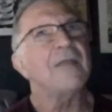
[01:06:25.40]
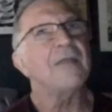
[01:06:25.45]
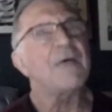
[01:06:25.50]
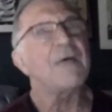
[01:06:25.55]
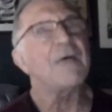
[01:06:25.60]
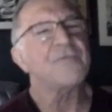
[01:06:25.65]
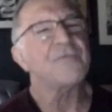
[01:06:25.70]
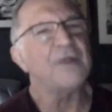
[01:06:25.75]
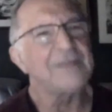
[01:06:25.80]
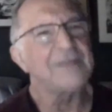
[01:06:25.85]

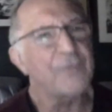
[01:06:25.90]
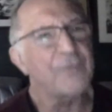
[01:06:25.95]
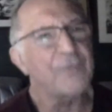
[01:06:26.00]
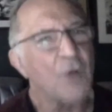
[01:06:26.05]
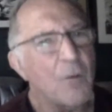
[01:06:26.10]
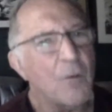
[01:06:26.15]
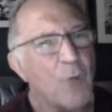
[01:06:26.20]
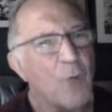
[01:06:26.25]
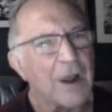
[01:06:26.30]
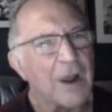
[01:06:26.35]
was very
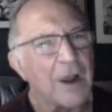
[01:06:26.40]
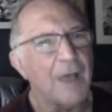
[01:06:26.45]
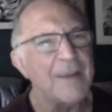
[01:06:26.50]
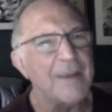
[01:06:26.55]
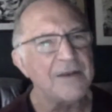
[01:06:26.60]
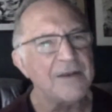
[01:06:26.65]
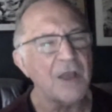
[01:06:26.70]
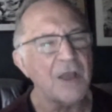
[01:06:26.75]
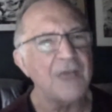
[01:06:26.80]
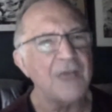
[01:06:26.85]
difficult. Well, I
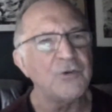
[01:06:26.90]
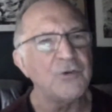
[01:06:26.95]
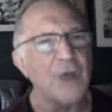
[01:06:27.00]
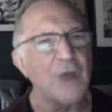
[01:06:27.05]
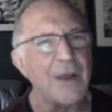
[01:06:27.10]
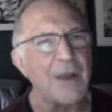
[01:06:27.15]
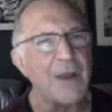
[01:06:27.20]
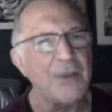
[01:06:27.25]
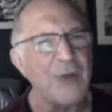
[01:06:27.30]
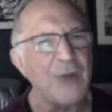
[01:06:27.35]
mean, you'd
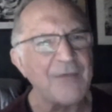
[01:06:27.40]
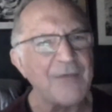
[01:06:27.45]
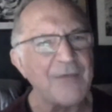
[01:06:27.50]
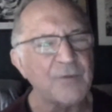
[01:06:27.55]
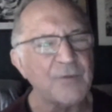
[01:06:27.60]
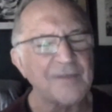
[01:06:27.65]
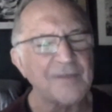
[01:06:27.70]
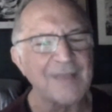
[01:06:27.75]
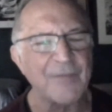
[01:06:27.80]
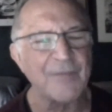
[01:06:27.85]
have to
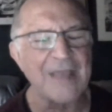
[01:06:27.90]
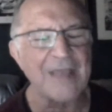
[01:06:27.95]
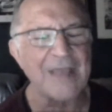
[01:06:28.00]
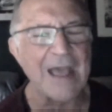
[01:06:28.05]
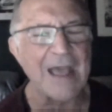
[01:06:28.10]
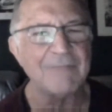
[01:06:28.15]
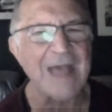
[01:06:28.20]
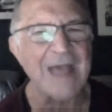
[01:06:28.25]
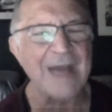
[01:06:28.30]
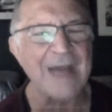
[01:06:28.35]
accept the
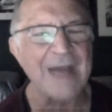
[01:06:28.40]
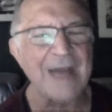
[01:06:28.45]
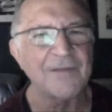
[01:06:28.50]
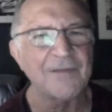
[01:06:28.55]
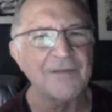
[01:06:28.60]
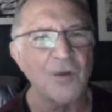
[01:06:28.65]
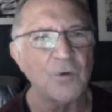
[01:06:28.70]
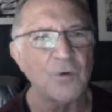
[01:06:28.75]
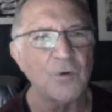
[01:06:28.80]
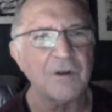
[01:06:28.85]

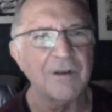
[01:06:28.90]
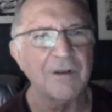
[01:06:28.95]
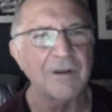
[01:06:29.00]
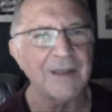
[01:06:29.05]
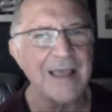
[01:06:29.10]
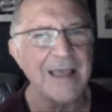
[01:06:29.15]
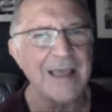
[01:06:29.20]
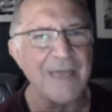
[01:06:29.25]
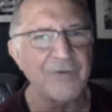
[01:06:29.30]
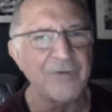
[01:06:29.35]
anecdotal
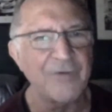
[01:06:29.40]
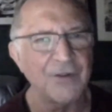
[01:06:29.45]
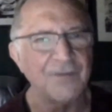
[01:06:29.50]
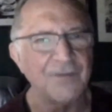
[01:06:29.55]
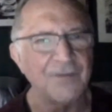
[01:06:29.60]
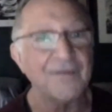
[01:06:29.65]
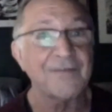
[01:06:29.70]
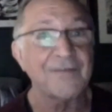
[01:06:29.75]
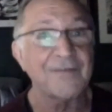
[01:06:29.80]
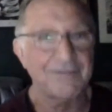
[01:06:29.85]

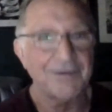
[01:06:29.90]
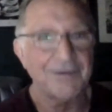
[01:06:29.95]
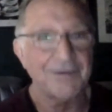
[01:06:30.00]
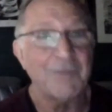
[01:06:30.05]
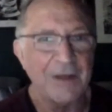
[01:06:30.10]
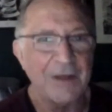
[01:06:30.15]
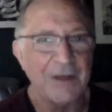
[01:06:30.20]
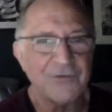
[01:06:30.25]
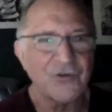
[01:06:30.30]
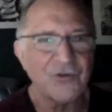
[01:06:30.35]
evidence.
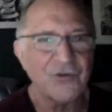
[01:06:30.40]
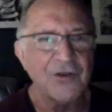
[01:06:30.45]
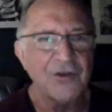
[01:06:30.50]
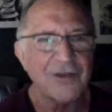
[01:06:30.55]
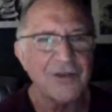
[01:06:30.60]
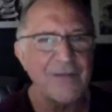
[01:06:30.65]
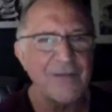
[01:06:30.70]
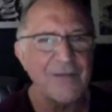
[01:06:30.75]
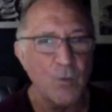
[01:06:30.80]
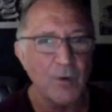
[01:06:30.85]
Shall I
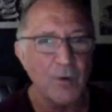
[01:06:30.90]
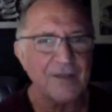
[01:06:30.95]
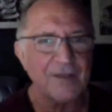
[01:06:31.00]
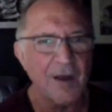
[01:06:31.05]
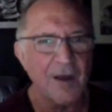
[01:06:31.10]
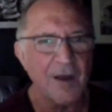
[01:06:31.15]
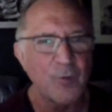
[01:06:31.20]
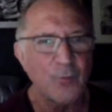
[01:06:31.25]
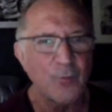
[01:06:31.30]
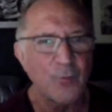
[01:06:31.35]
give you one
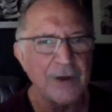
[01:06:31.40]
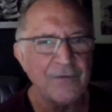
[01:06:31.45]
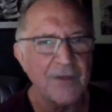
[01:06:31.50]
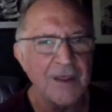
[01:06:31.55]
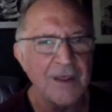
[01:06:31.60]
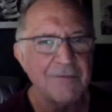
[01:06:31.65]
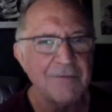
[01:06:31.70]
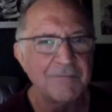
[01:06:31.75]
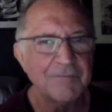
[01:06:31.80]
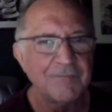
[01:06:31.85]
example
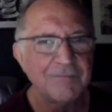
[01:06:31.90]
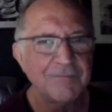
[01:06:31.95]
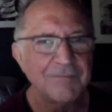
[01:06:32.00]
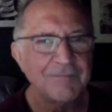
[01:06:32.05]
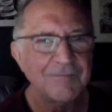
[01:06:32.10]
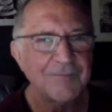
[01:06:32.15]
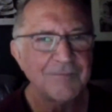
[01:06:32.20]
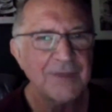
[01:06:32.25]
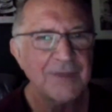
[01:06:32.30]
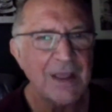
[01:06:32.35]
briefly?
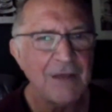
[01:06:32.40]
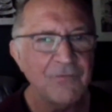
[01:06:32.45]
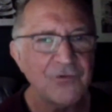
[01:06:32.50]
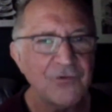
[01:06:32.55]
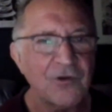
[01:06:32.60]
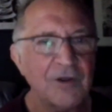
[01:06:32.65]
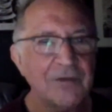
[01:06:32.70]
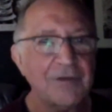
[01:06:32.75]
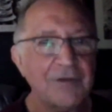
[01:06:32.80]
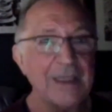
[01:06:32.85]
Yeah,
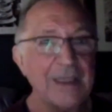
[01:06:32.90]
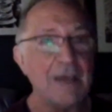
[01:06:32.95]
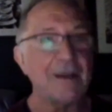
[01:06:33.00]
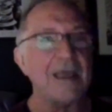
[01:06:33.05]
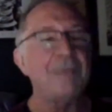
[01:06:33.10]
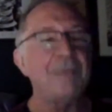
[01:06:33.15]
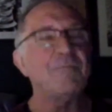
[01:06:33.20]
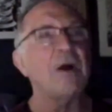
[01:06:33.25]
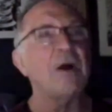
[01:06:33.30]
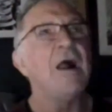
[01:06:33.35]

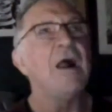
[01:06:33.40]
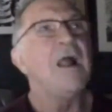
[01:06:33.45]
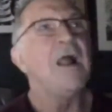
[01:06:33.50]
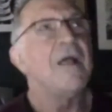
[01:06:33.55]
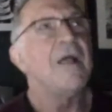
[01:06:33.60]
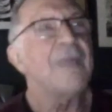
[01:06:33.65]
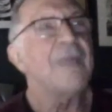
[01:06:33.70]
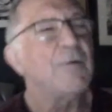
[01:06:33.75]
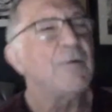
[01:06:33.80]
okay. But there was